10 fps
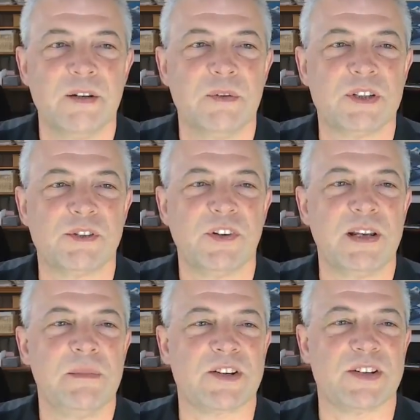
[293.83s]
Well, it's funny you
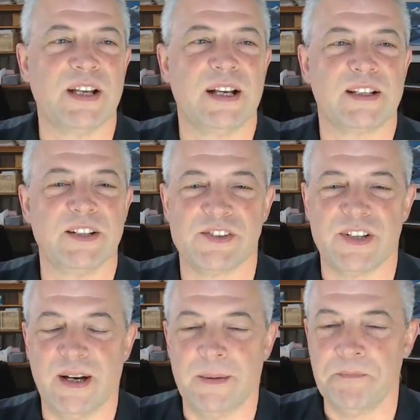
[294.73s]
mention that, because
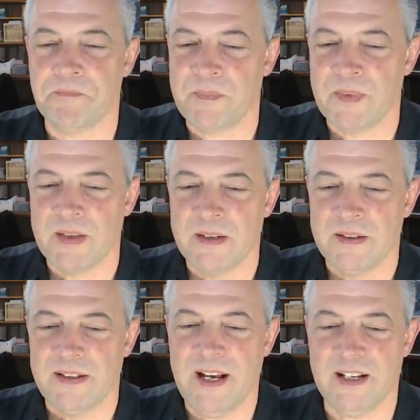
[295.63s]

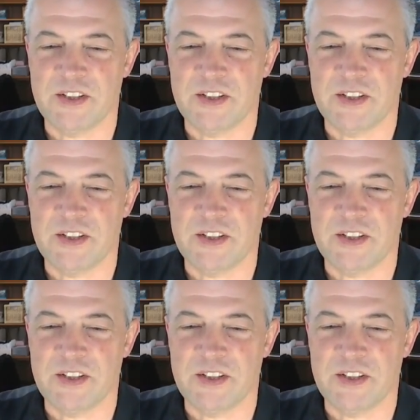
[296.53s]
yeah,